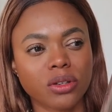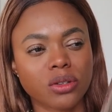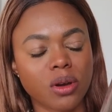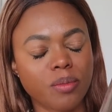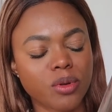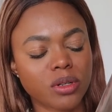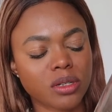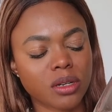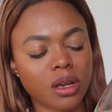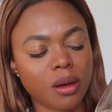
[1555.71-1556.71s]
So I put
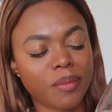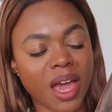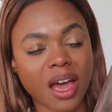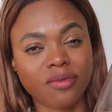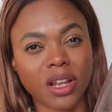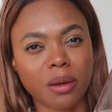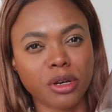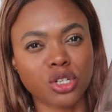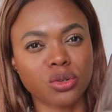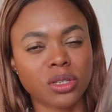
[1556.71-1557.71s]
half a
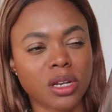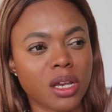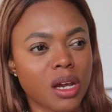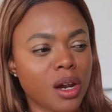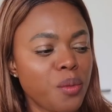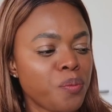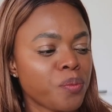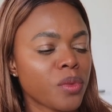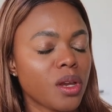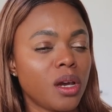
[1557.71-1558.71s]
lemon juice in here,
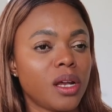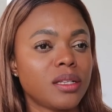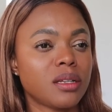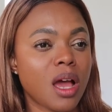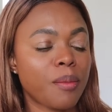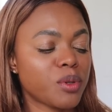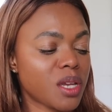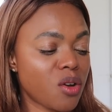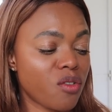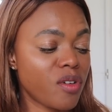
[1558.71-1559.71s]
and I did apple
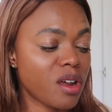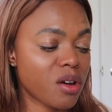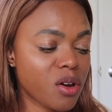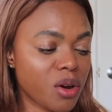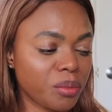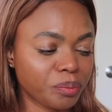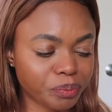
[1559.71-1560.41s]
cider vinegar.